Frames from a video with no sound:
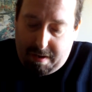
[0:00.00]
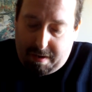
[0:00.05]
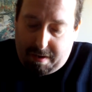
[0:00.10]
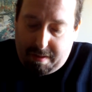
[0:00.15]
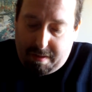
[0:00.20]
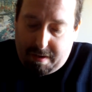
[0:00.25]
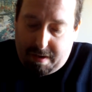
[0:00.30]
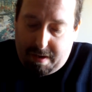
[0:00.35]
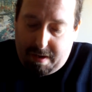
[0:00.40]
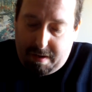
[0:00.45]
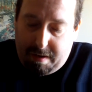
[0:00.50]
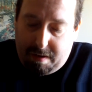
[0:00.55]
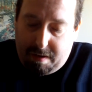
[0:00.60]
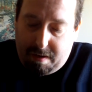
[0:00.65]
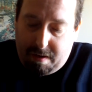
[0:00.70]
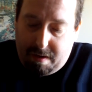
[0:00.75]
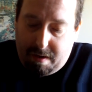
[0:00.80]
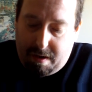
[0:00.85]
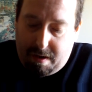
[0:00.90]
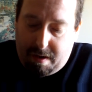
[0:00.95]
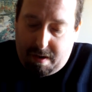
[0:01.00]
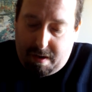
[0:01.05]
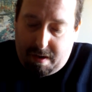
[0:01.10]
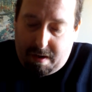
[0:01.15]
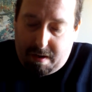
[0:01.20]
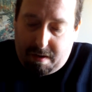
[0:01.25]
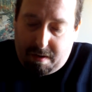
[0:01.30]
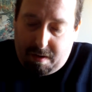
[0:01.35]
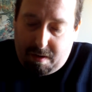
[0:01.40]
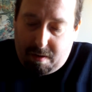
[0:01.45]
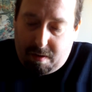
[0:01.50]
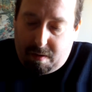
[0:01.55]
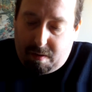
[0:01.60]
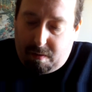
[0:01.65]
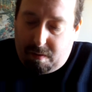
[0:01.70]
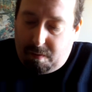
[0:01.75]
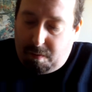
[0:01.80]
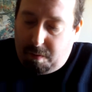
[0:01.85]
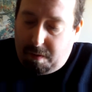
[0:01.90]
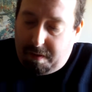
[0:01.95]
I thought, you
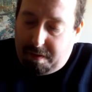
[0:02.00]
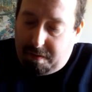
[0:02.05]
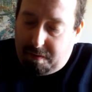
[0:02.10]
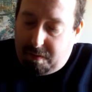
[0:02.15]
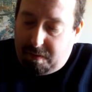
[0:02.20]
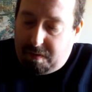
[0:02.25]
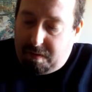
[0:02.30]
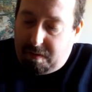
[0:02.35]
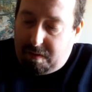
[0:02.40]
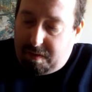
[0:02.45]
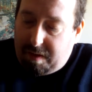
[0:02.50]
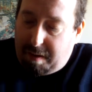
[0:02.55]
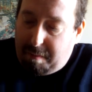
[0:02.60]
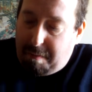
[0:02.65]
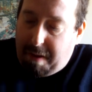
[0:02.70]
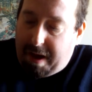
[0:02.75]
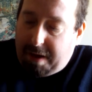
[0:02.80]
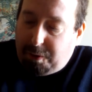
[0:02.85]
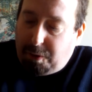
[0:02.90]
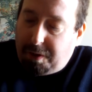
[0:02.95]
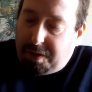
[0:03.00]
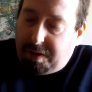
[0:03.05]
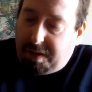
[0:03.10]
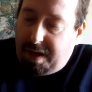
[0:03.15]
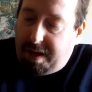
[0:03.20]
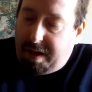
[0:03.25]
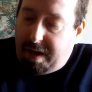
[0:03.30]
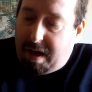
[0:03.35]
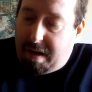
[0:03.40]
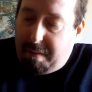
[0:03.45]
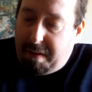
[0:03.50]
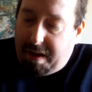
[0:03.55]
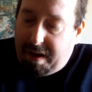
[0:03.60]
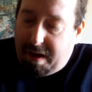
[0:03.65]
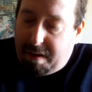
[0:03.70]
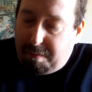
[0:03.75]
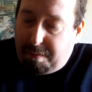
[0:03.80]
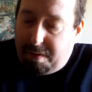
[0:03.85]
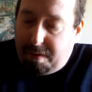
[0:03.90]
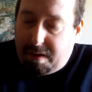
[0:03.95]
know, with St. Patrick's Day
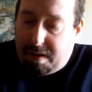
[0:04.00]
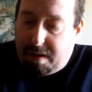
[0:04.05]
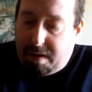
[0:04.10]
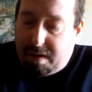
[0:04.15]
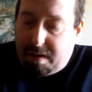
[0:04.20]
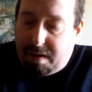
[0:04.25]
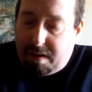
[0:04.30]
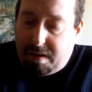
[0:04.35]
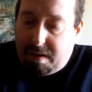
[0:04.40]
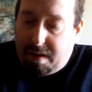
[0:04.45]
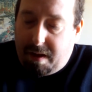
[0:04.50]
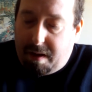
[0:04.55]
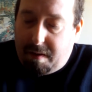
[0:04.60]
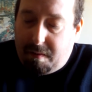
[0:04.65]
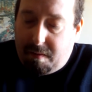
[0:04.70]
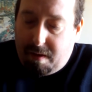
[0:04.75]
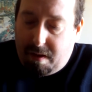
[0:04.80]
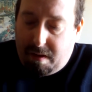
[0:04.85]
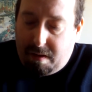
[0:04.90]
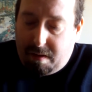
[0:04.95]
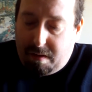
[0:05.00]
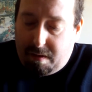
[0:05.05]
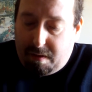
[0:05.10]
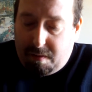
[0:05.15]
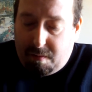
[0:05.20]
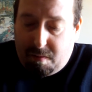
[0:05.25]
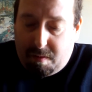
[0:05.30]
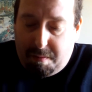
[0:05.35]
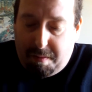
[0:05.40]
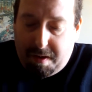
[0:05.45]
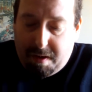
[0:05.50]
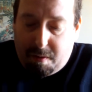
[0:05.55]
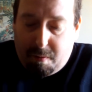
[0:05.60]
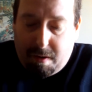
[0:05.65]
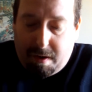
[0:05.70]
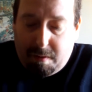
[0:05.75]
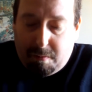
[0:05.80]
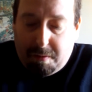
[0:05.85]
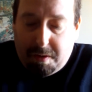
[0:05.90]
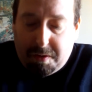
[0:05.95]
coming up, that it would be a
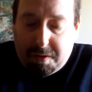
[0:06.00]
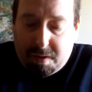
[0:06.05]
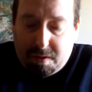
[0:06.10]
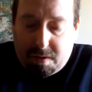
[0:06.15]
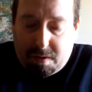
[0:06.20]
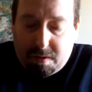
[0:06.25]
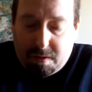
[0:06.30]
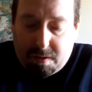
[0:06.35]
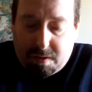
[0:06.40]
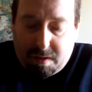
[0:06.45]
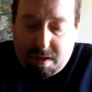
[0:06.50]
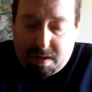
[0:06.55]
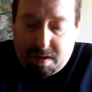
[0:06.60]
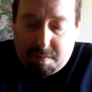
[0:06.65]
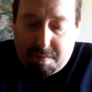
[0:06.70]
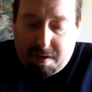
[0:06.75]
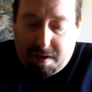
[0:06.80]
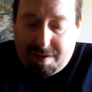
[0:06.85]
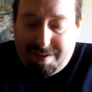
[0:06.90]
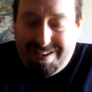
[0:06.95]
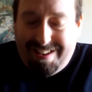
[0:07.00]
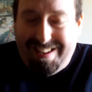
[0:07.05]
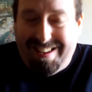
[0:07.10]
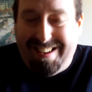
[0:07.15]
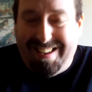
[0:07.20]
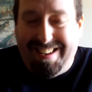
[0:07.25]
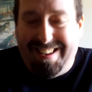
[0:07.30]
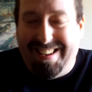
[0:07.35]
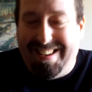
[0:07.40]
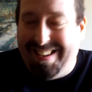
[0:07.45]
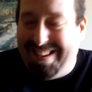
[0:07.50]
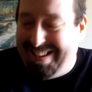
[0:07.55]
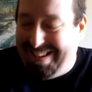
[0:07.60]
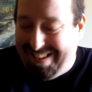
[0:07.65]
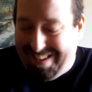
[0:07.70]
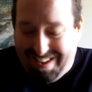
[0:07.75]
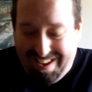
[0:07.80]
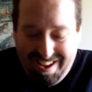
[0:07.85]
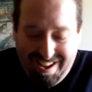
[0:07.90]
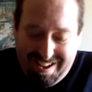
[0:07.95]
great reason to celebrate.
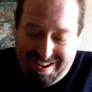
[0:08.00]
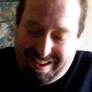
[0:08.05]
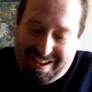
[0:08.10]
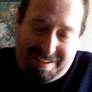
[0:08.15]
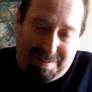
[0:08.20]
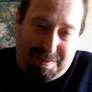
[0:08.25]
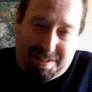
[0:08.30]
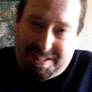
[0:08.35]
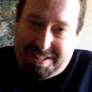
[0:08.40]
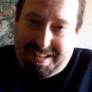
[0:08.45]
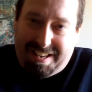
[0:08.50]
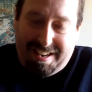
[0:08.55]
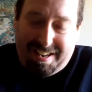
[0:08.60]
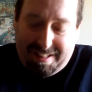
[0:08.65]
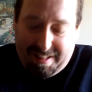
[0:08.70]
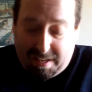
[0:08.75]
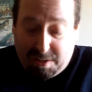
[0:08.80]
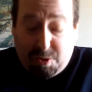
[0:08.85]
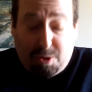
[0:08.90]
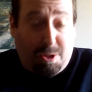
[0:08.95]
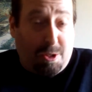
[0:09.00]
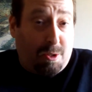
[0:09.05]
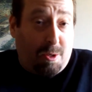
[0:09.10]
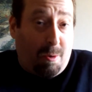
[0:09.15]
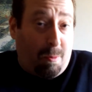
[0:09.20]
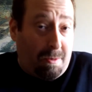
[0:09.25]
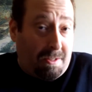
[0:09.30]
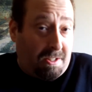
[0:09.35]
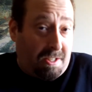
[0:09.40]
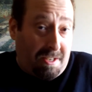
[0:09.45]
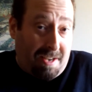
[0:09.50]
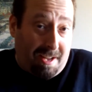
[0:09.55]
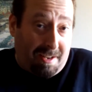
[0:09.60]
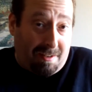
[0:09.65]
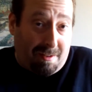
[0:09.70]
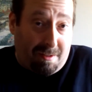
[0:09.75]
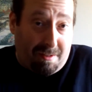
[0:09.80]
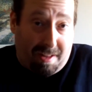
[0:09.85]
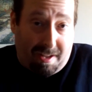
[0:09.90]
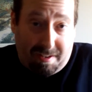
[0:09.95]
I'm just kidding. That's just
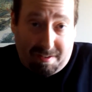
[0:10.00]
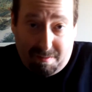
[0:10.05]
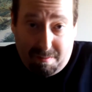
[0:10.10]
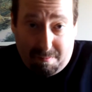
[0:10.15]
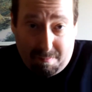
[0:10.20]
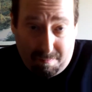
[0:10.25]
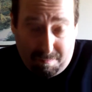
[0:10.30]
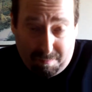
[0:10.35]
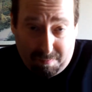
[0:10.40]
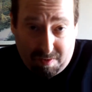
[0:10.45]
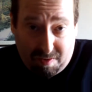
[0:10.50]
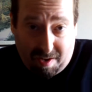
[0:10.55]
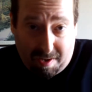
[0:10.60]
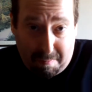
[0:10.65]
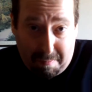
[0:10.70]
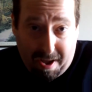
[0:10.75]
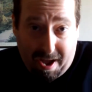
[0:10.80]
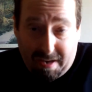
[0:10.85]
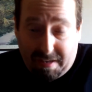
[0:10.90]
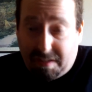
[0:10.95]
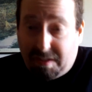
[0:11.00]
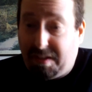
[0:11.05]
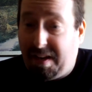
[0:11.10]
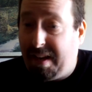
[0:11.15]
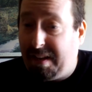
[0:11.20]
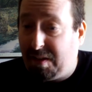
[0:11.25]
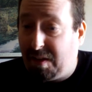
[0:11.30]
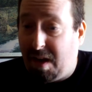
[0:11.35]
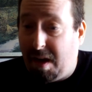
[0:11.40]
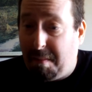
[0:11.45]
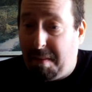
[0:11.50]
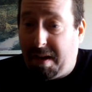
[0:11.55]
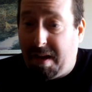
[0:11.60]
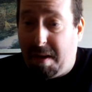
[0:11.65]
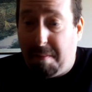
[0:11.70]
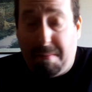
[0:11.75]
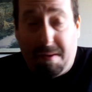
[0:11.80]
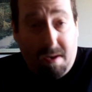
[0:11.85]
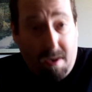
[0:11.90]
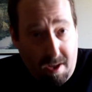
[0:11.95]
coincidental that St. Paddy's Day is coming
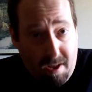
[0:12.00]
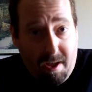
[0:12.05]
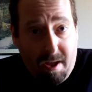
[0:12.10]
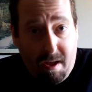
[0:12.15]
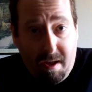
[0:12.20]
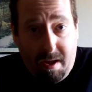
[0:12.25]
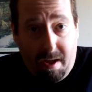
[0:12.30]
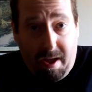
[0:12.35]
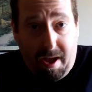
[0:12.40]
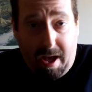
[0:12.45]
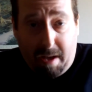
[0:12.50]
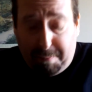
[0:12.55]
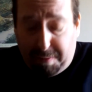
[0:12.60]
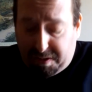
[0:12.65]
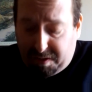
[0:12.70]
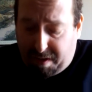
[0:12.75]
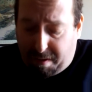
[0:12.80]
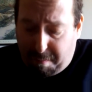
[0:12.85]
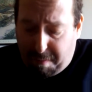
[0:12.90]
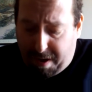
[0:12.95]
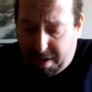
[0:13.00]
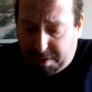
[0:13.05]
up. And happy St.